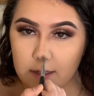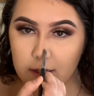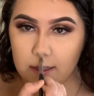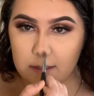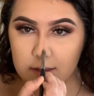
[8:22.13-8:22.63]

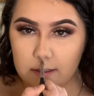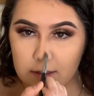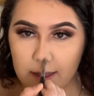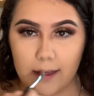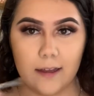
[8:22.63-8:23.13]
It's
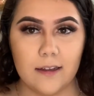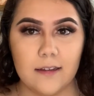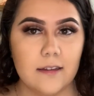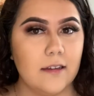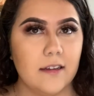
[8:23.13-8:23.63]
like
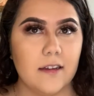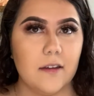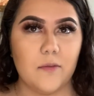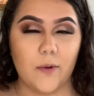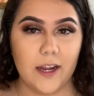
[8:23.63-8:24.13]

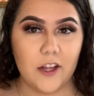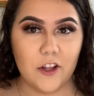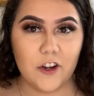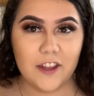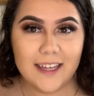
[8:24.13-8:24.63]

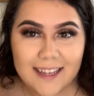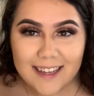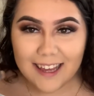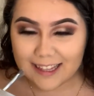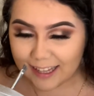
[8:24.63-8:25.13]
regularly,
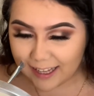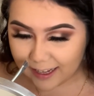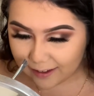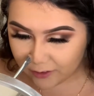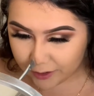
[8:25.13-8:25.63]
and like
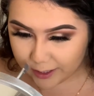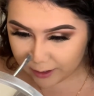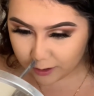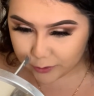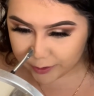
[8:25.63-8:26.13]
I feel like
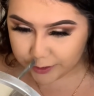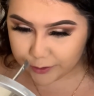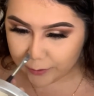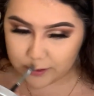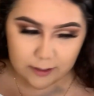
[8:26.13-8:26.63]
contouring your
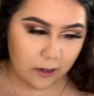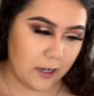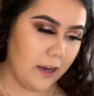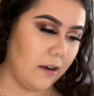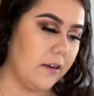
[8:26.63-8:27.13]
nose is
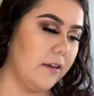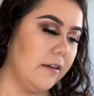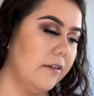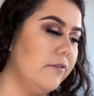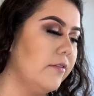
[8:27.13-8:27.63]
already hard
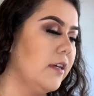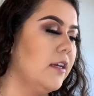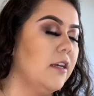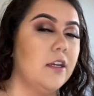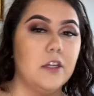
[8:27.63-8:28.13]
enough,
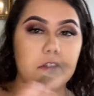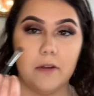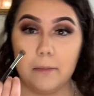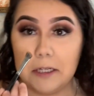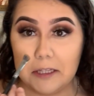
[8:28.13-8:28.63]
so
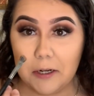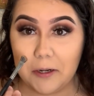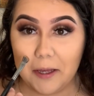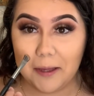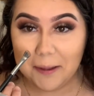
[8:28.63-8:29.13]
I'm not there
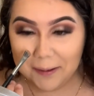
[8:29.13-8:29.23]
yet.